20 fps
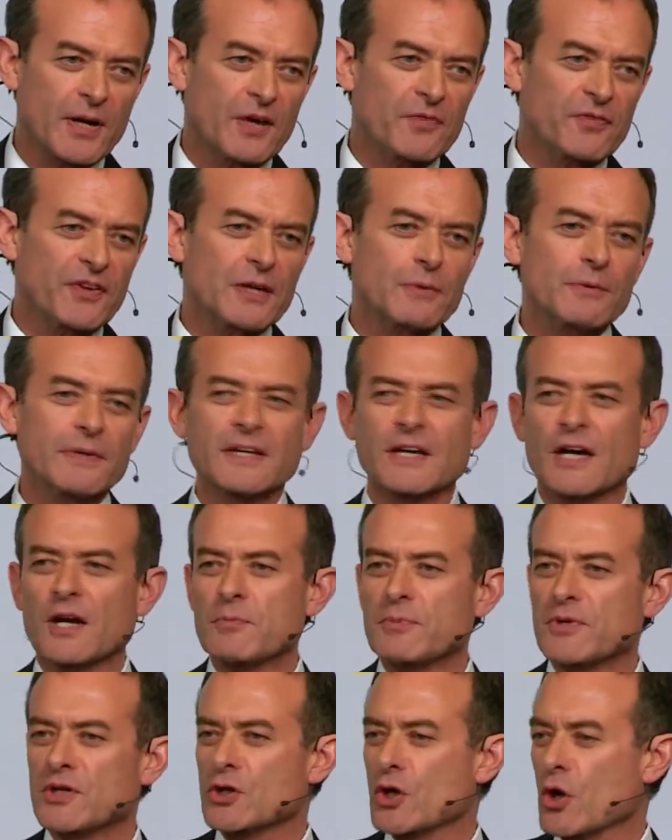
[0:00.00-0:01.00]
I think we got
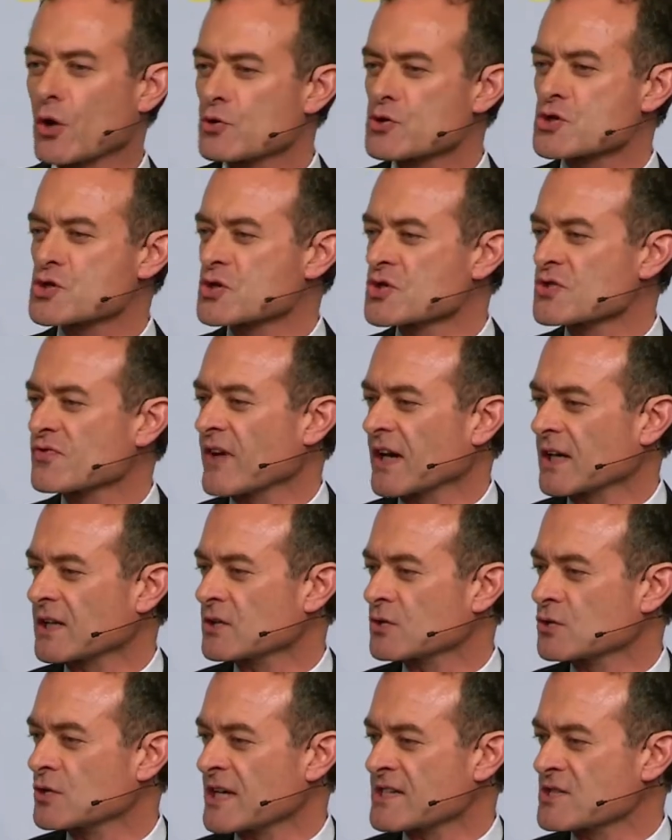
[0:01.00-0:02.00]
to be cautious that
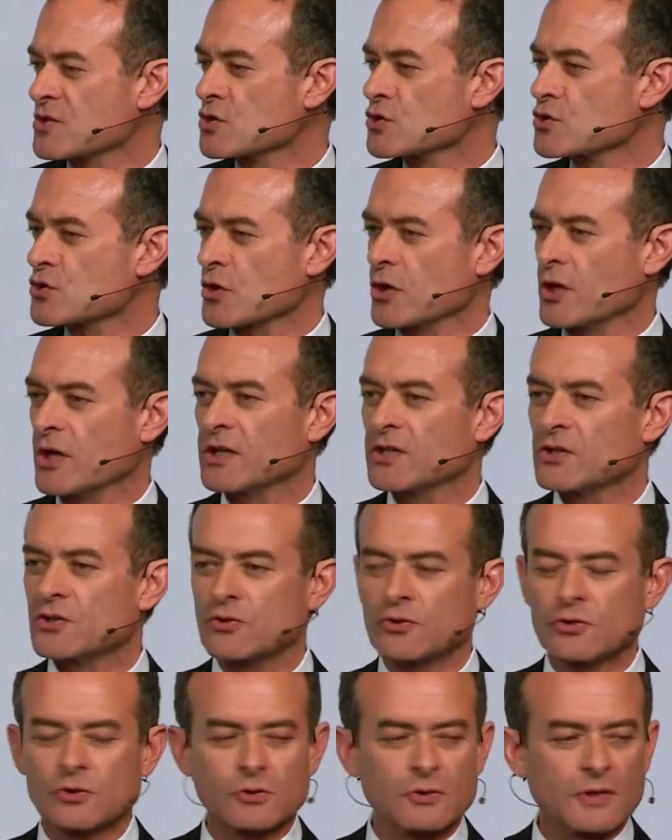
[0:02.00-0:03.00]
it doesn't turn
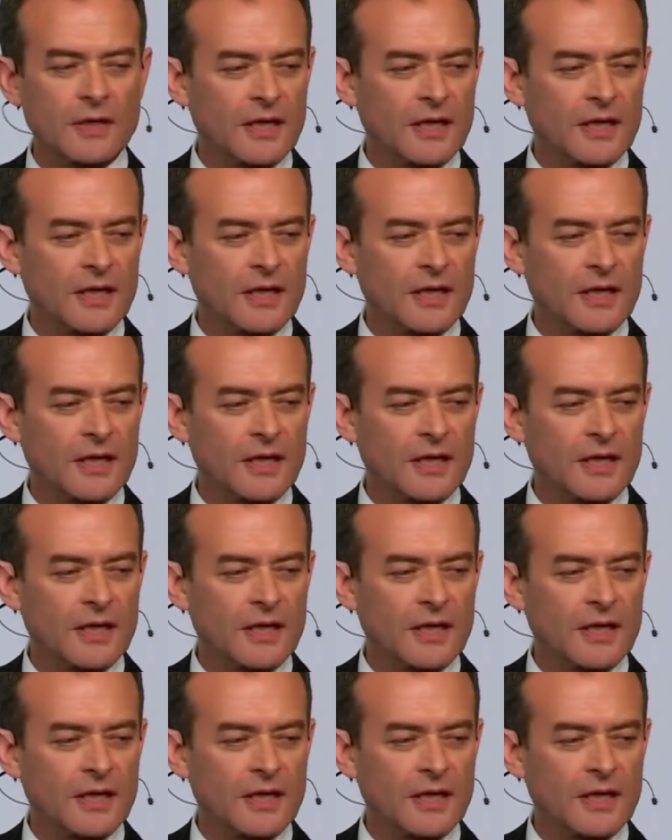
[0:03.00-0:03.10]
into